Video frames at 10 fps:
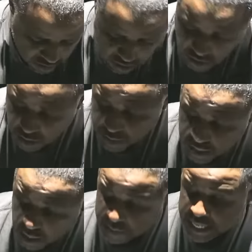
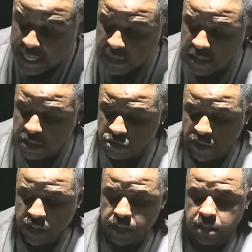And I'm eating this
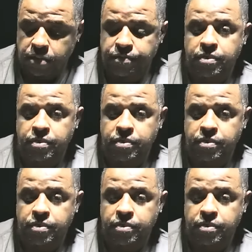right here.